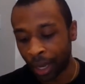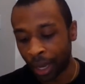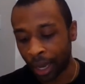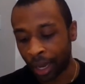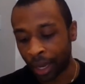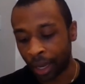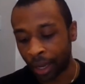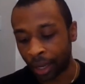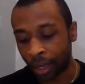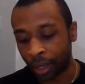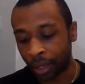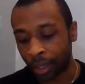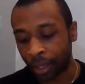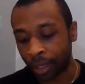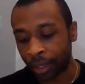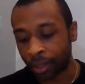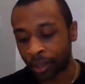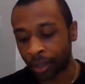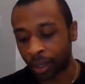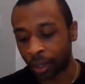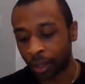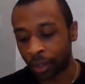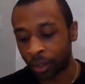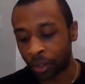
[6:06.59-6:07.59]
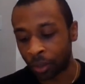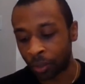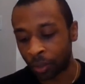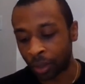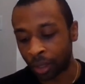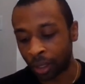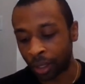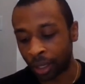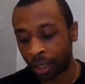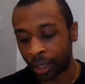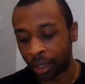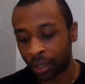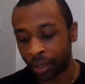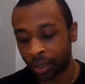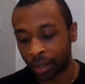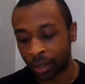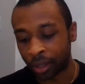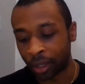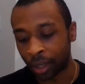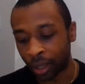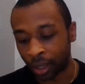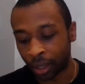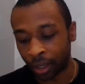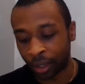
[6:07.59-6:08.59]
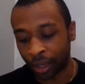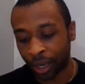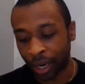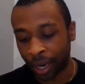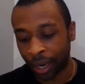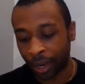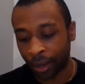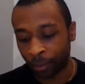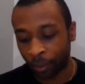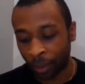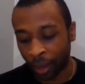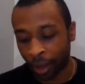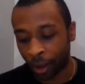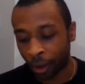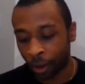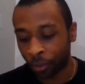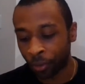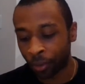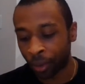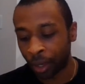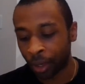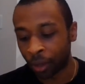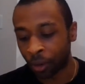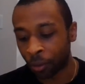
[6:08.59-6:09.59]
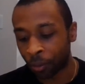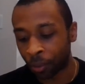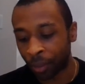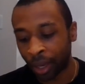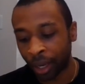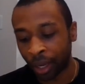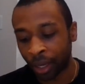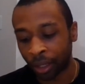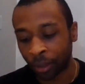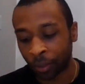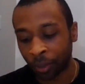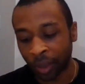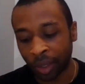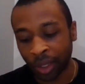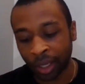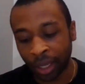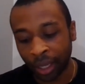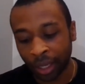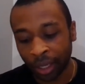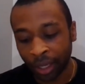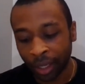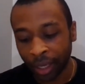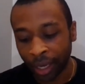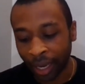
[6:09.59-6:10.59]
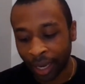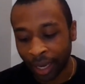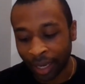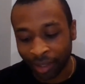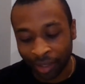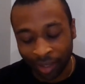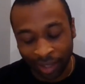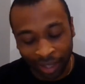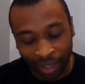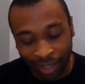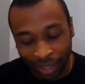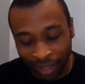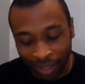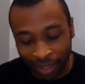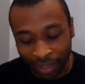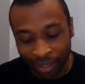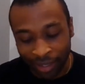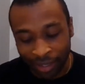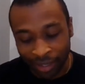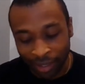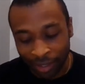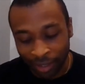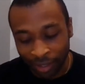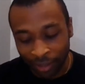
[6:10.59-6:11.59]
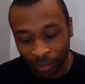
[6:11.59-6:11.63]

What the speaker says: And he said unto me, "It is done. I am Alpha and Omega, the beginning and end,